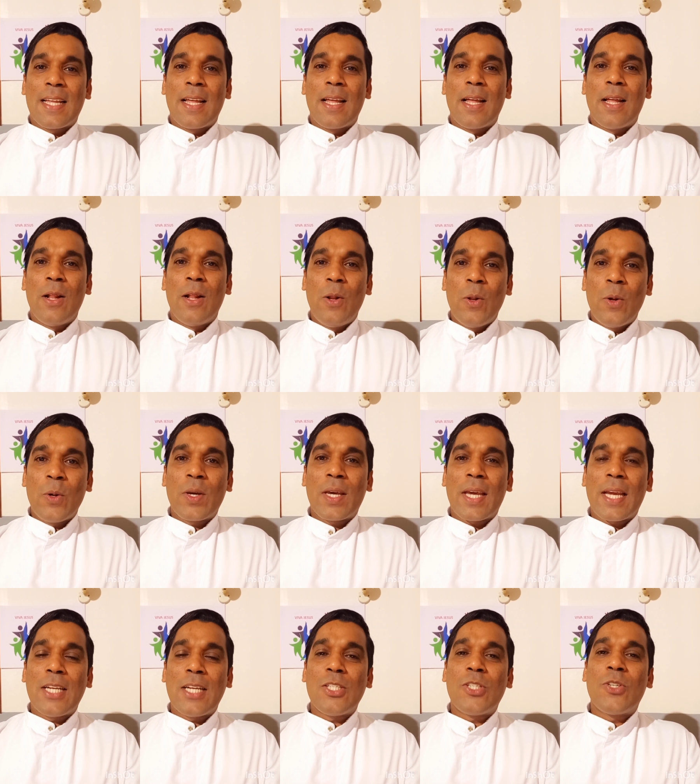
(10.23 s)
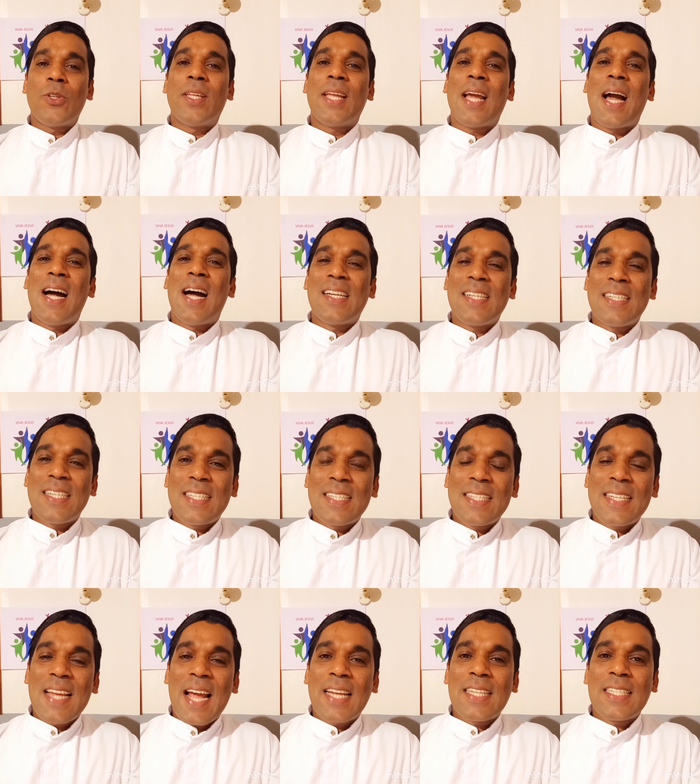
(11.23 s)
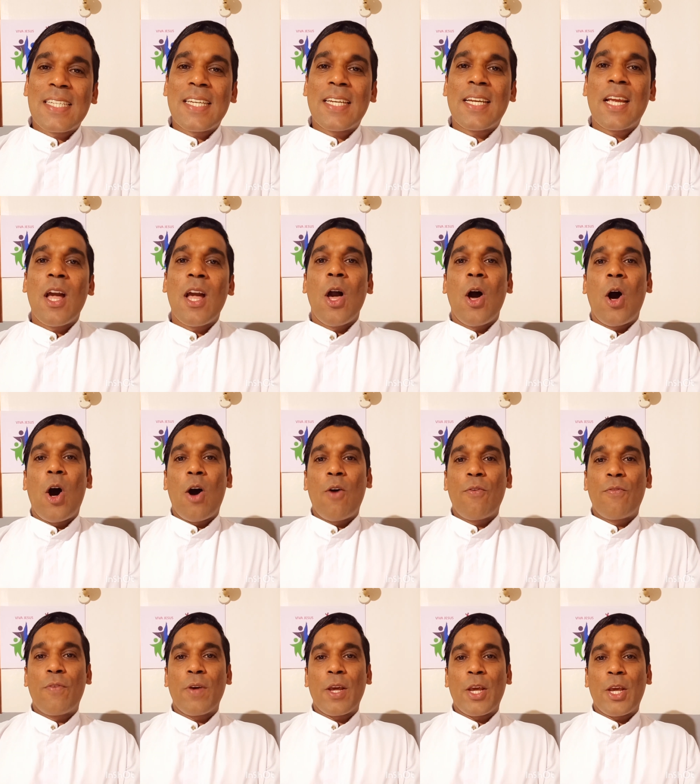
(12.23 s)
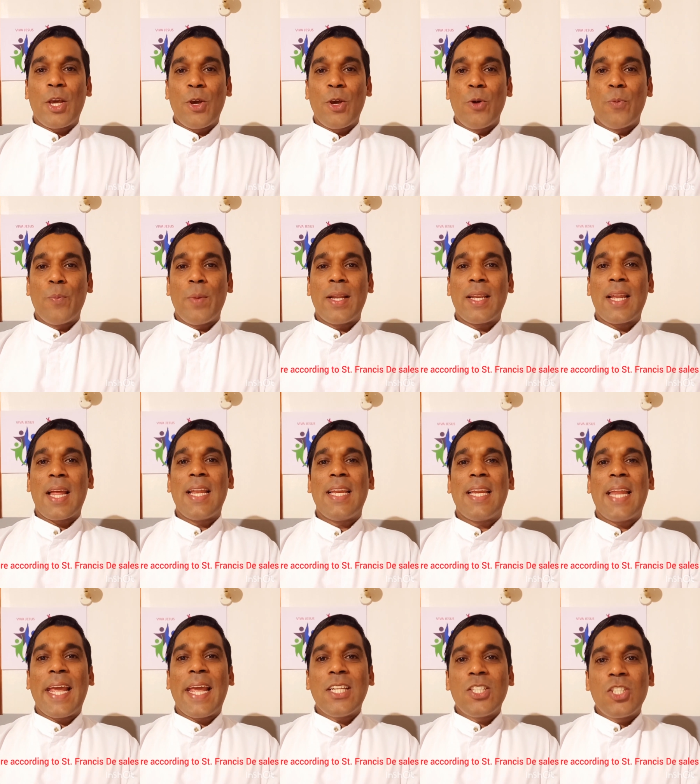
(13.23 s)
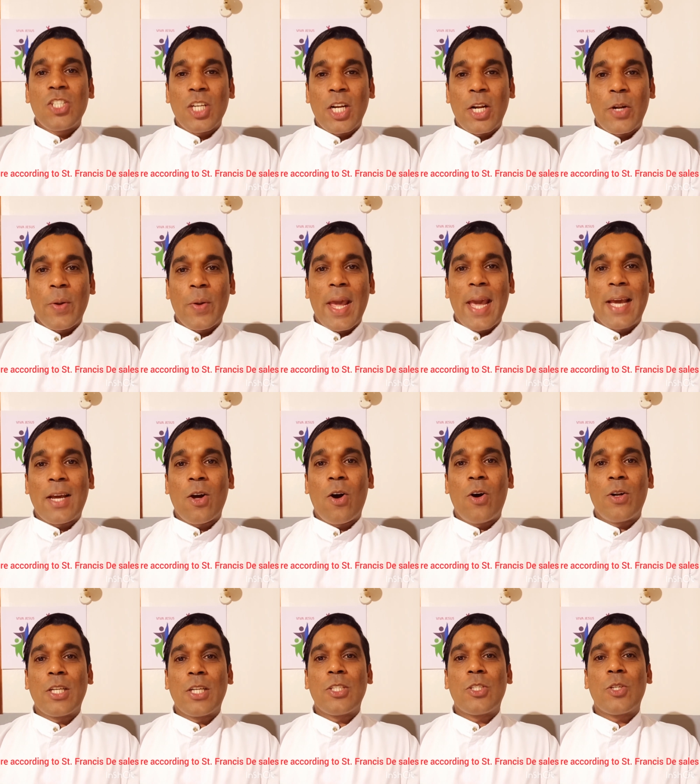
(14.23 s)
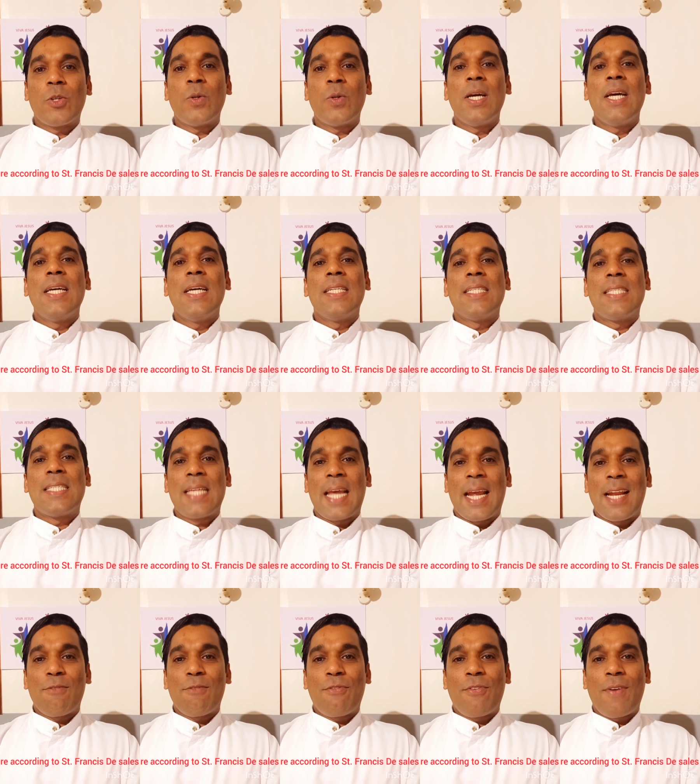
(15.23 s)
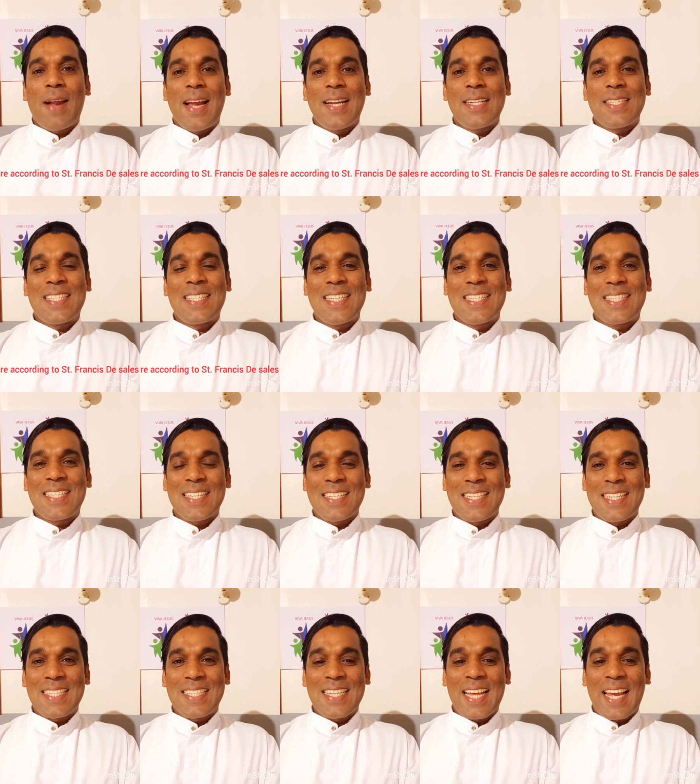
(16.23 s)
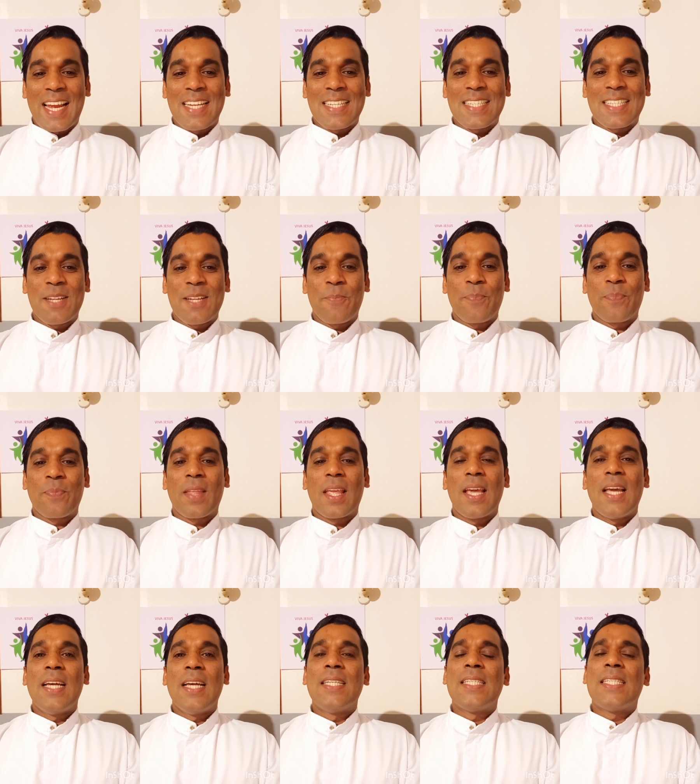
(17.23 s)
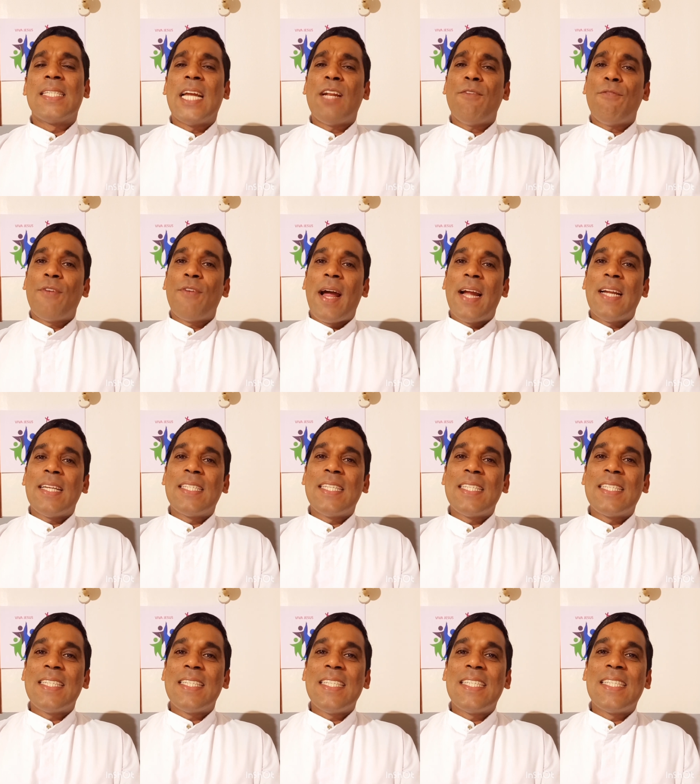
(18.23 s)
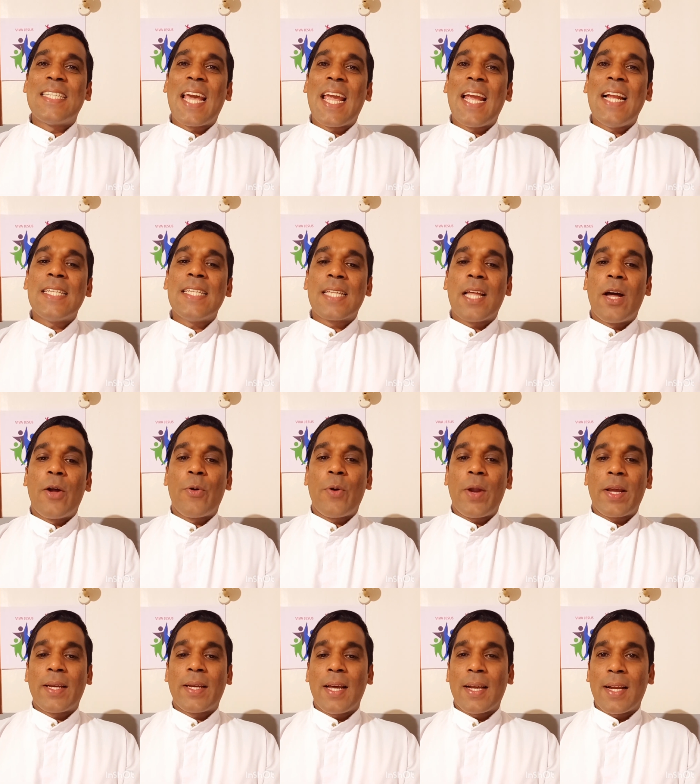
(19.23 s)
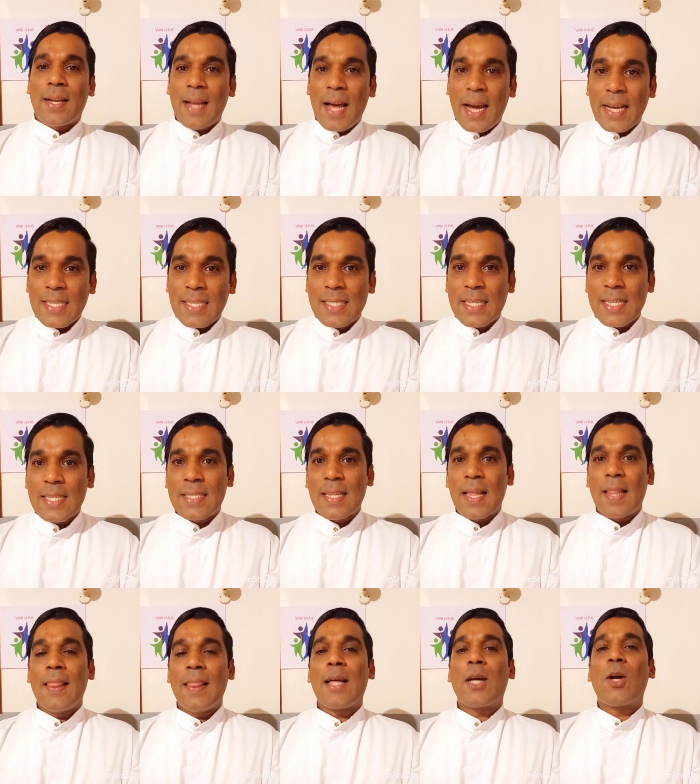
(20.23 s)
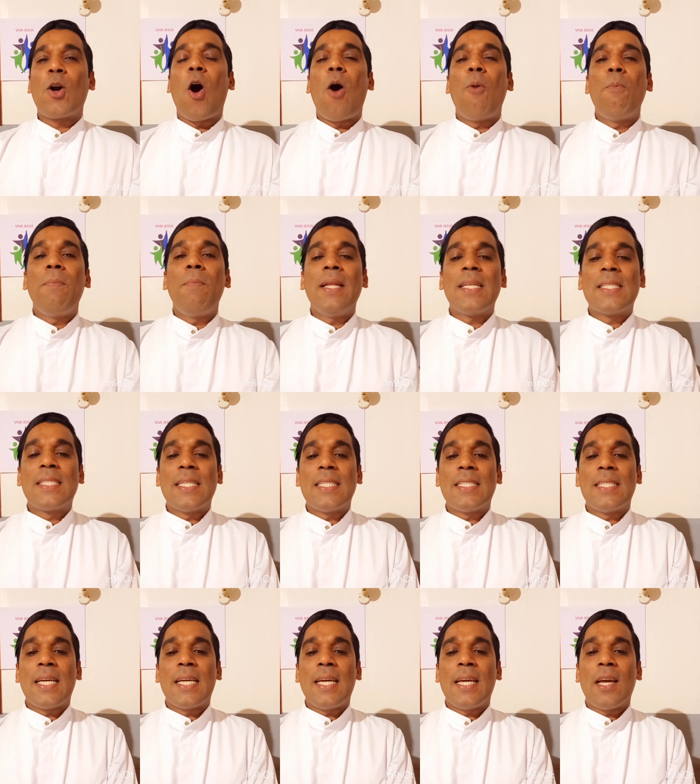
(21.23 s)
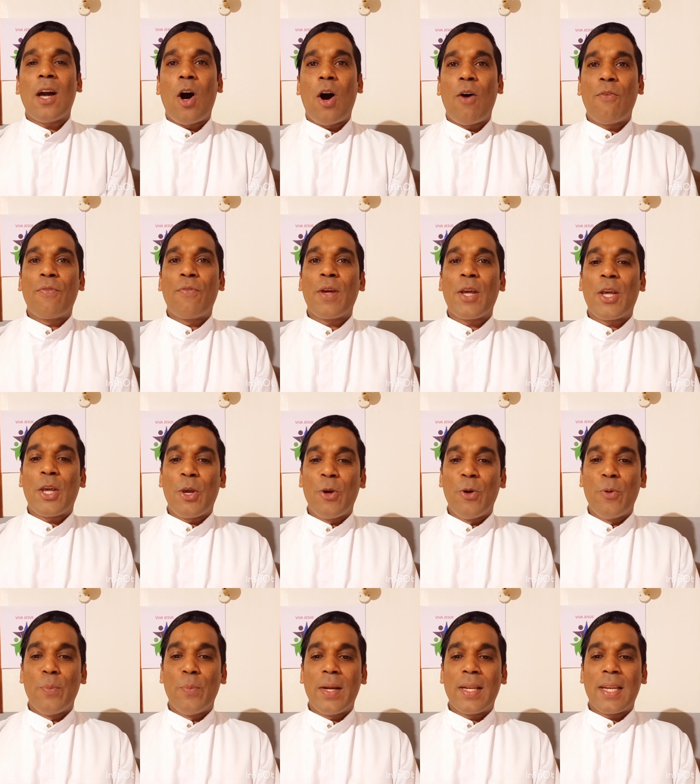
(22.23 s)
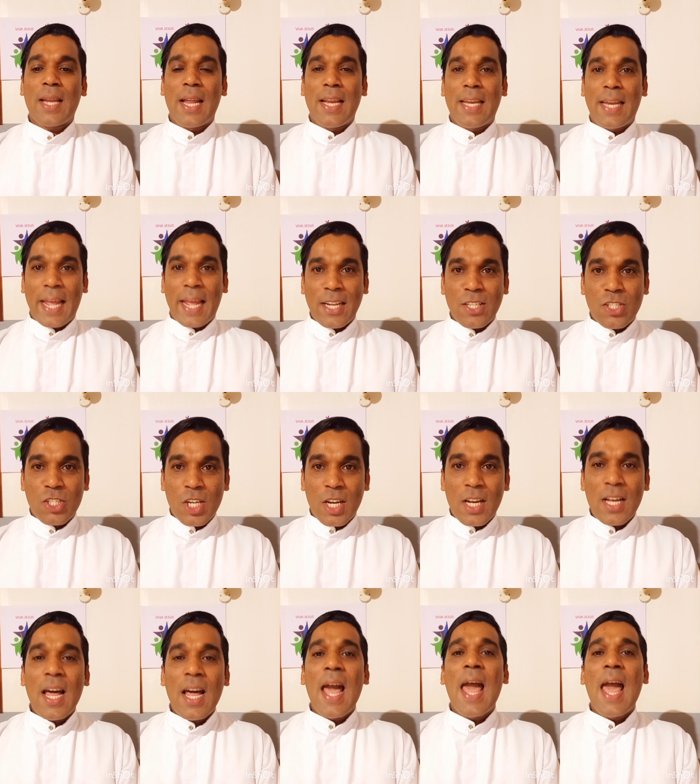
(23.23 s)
look into the understanding of human nature according to Saint Francis de Sales. St. Francis de Sales recognizes the complexity of human nature